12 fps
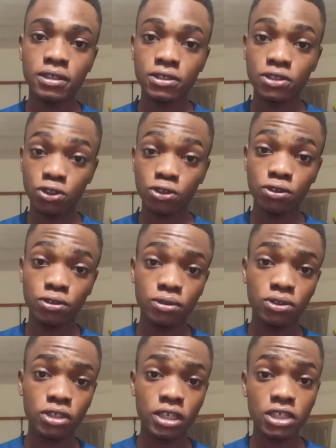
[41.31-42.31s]
soon
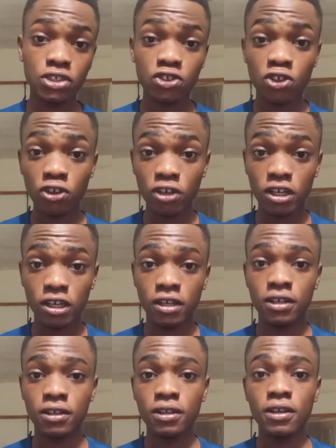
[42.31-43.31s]
to get stronger
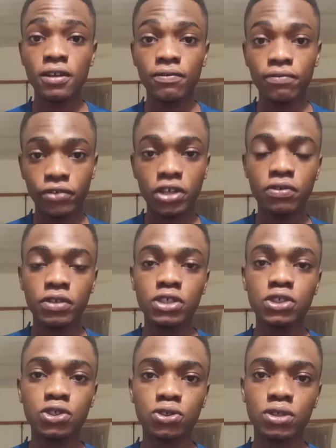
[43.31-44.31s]
very very
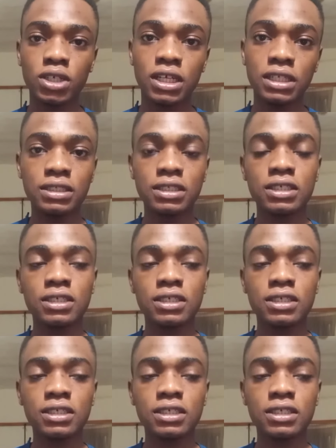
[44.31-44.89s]
soon and